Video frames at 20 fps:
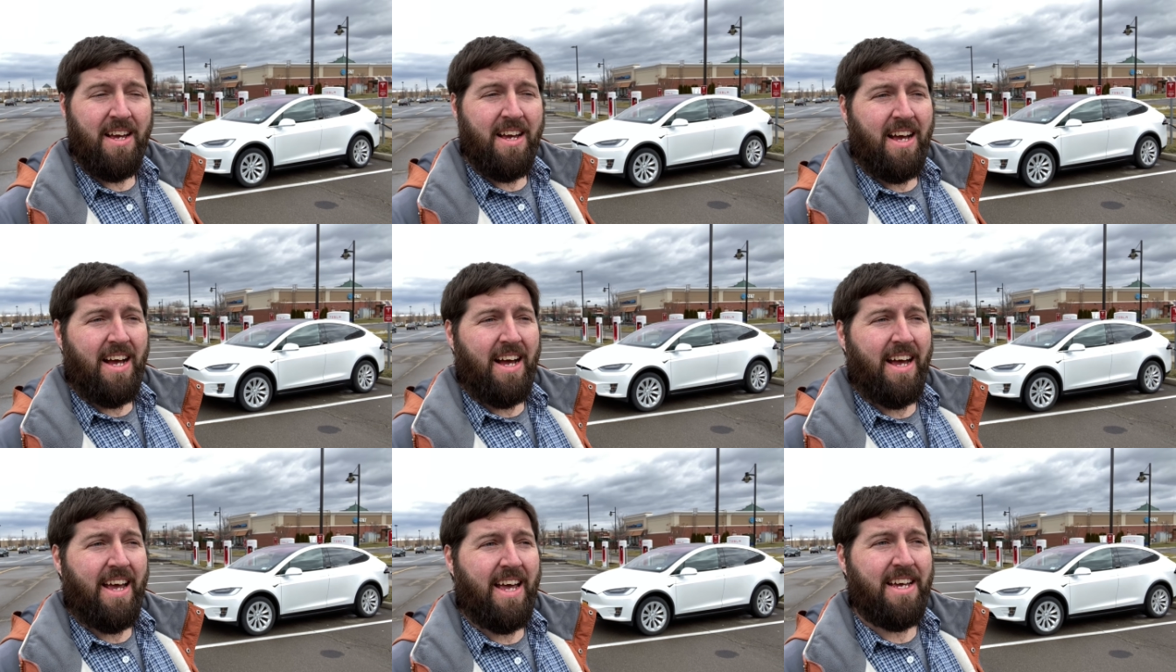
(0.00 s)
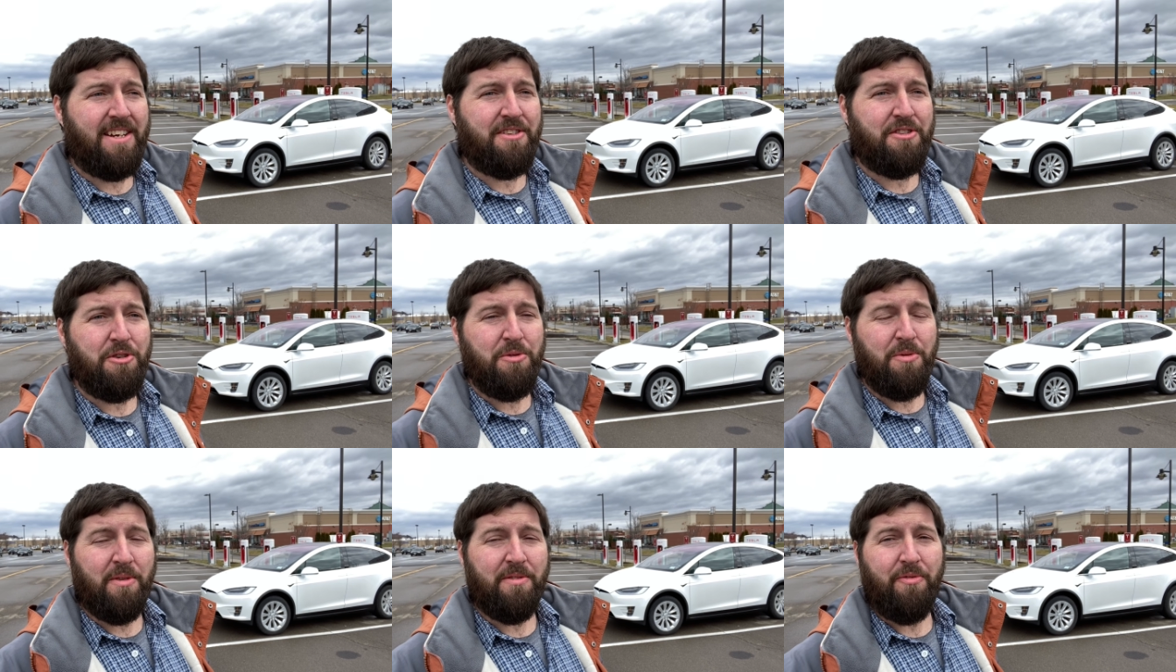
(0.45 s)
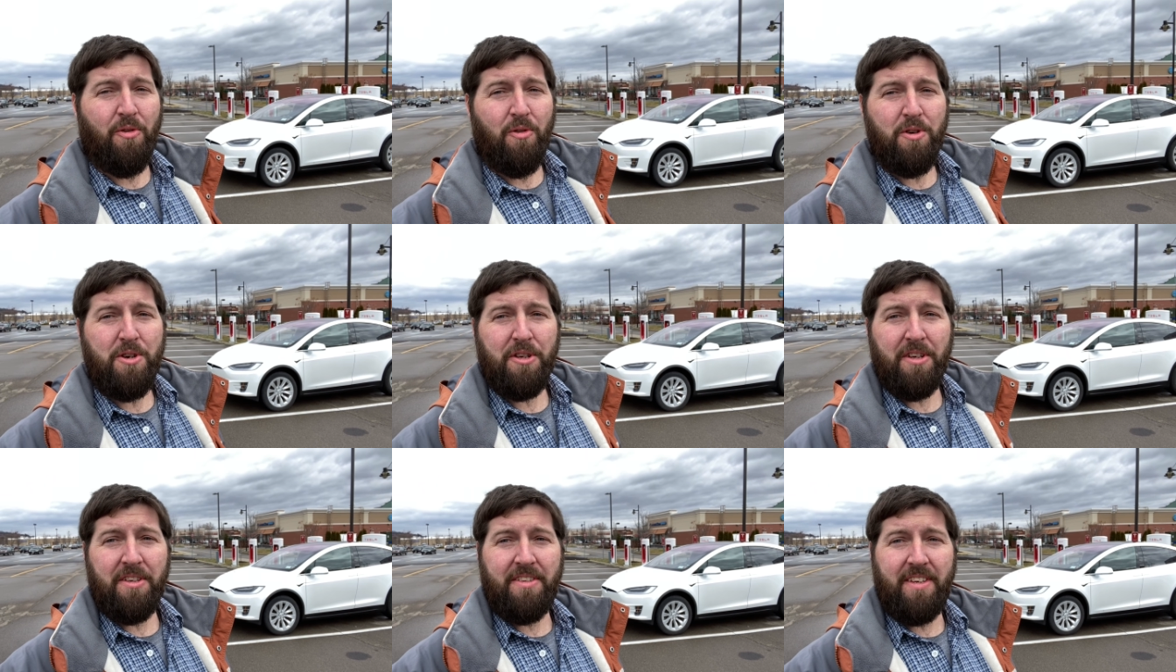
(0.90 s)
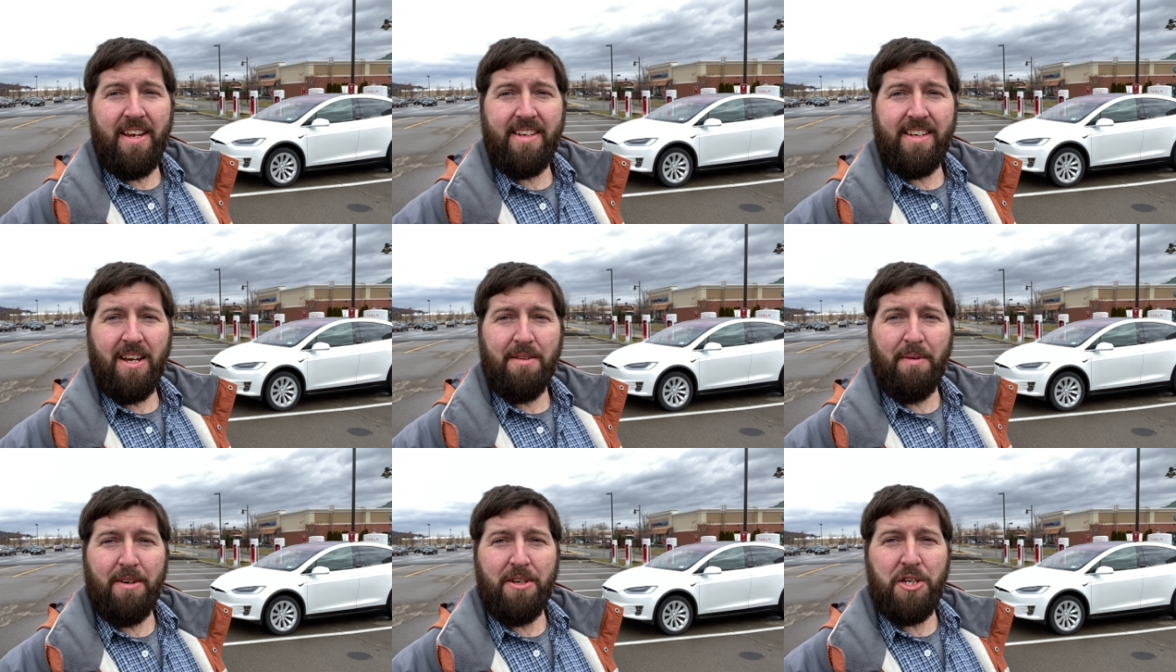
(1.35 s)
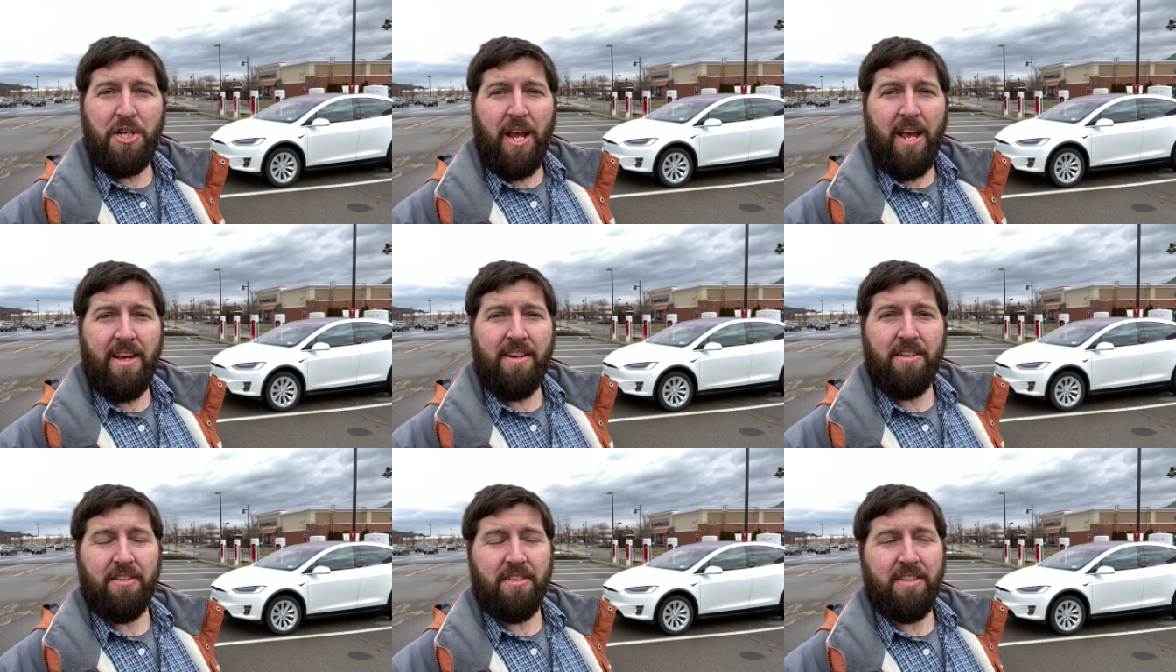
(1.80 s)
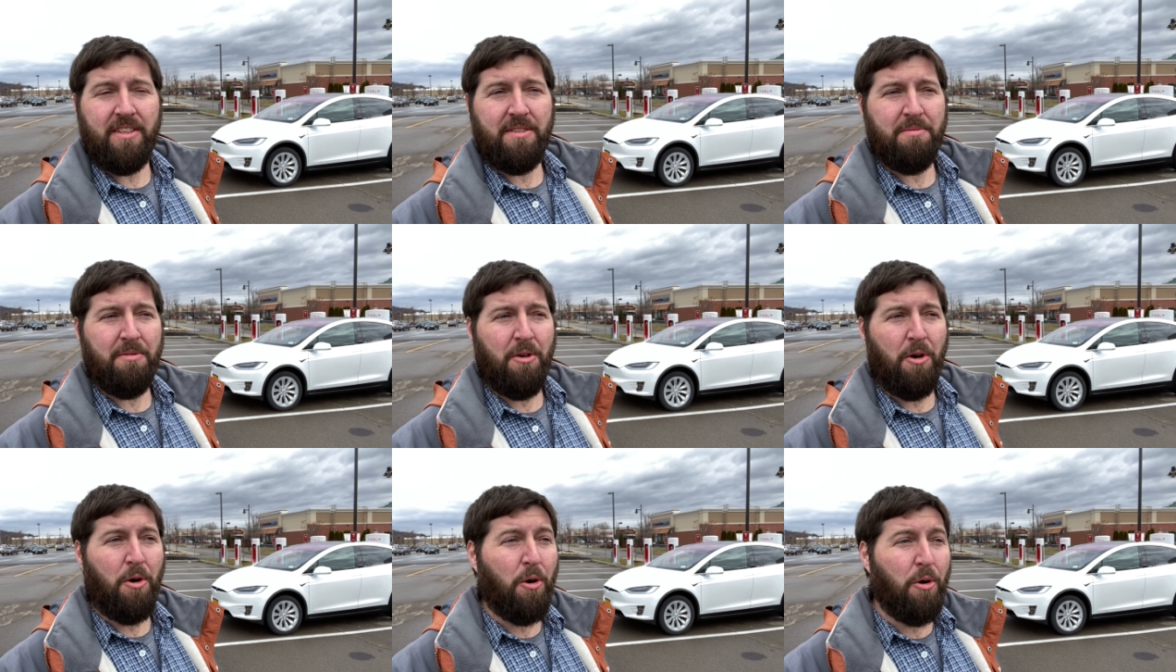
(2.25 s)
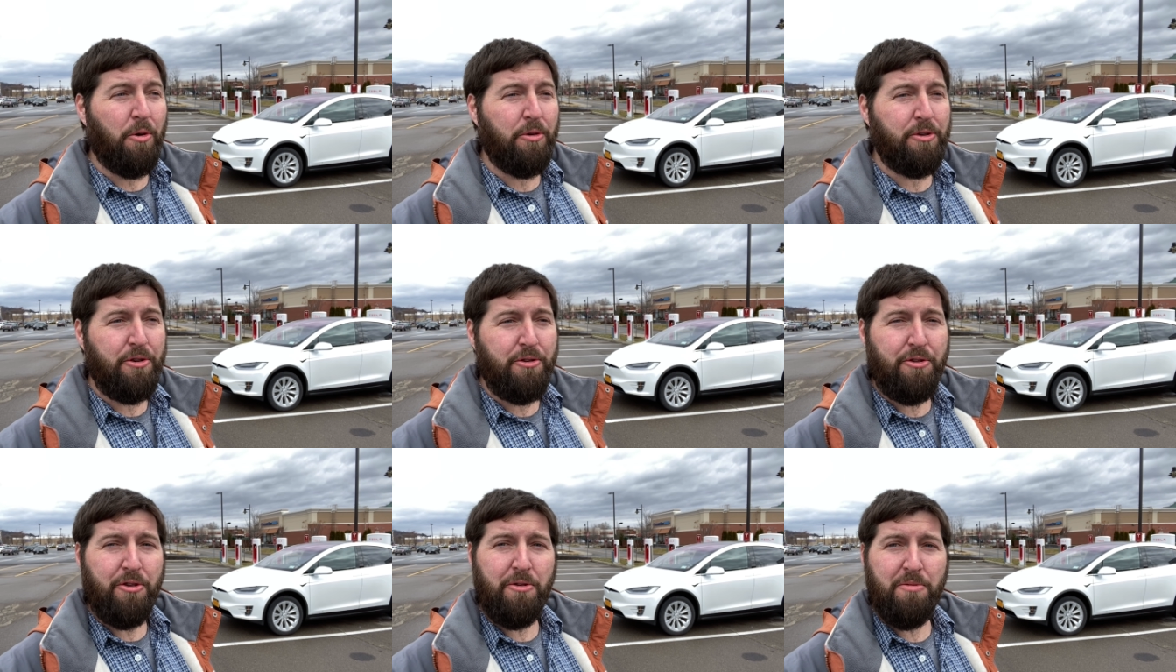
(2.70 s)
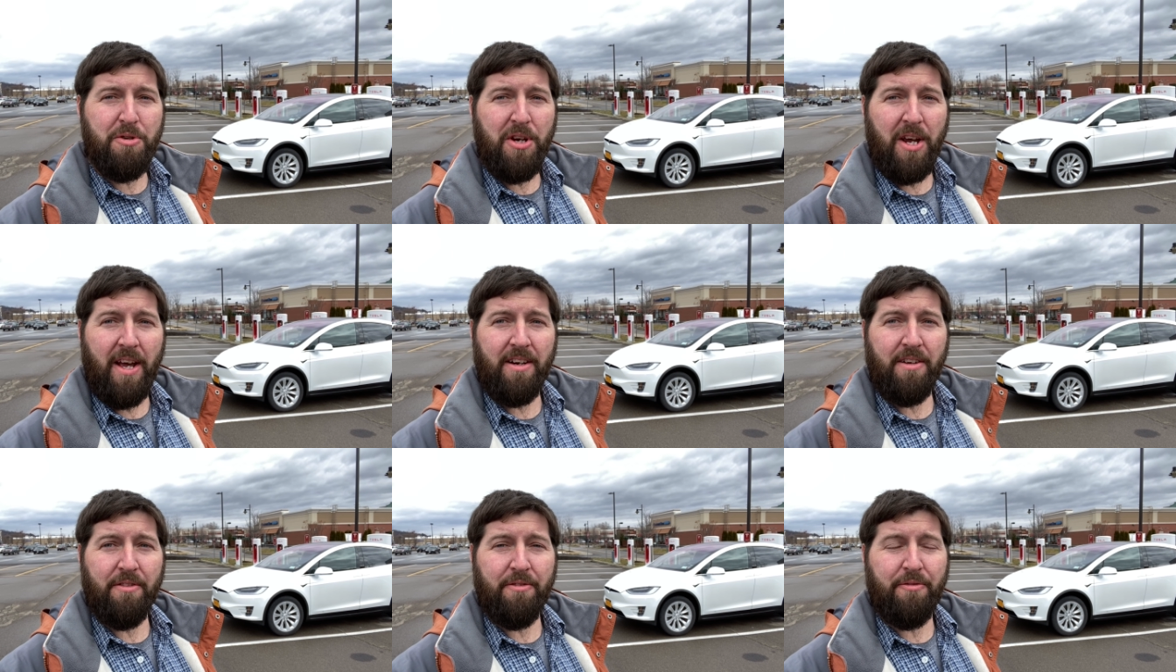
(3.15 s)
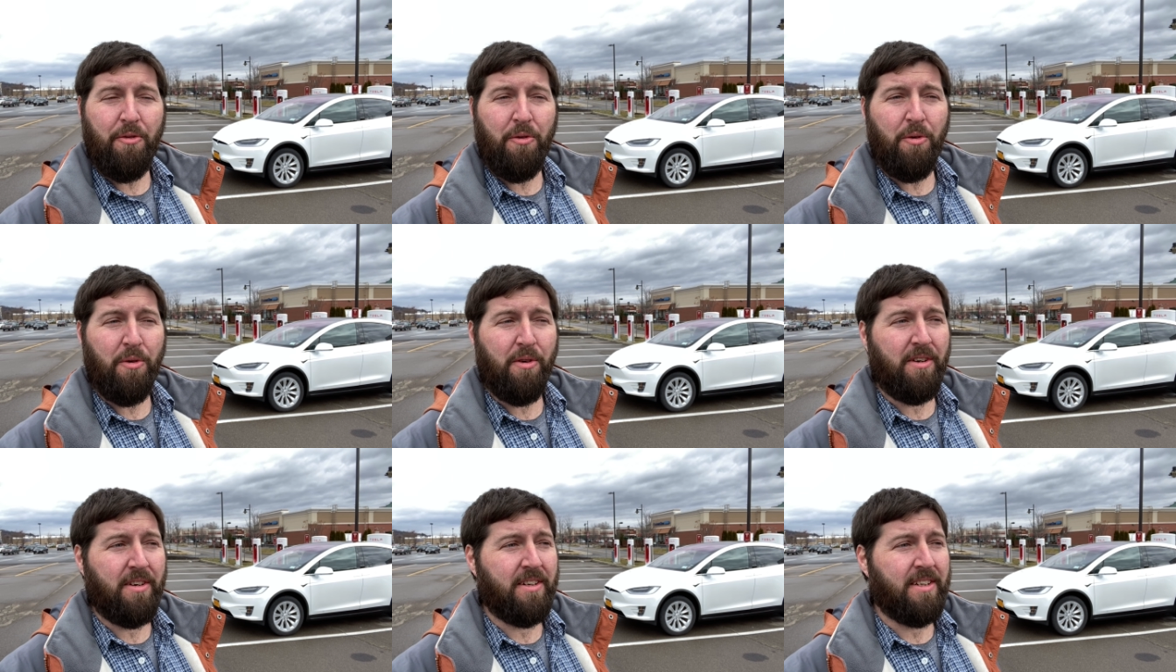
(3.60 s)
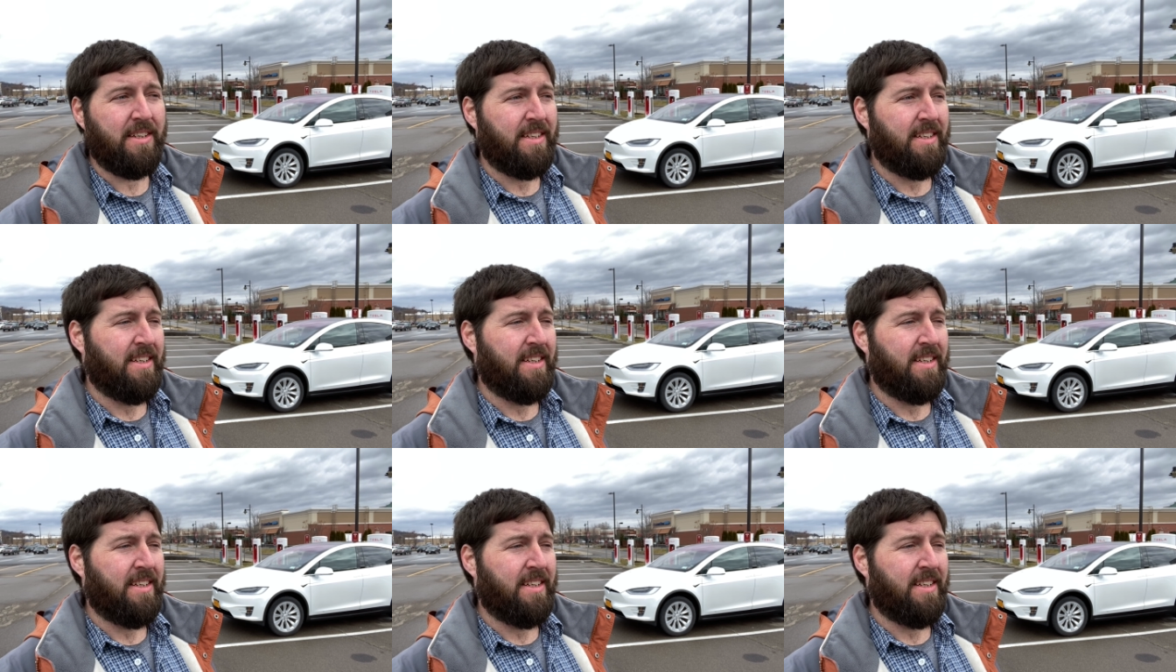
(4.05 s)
I had to, unfortunately, take down my channel, the whole YouTube channel for,